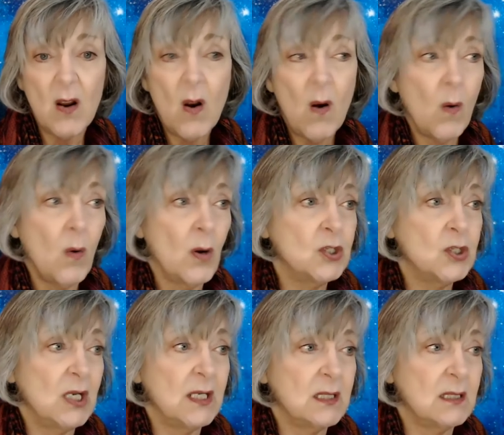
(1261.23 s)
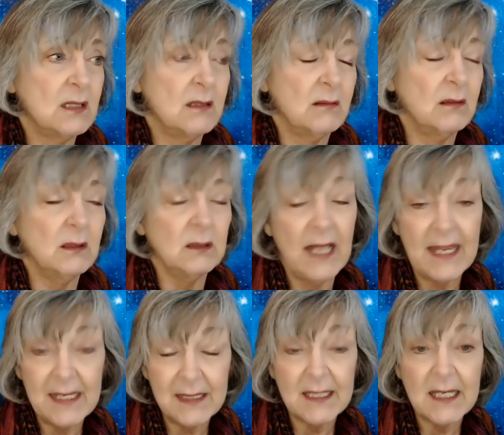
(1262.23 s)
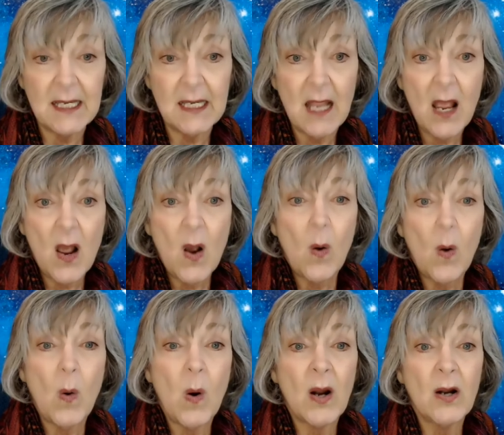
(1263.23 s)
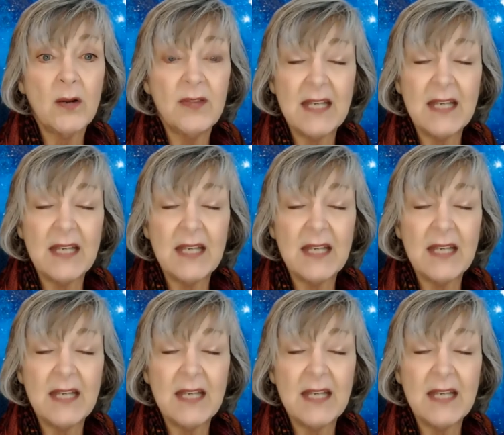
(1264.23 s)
or just lazy, or they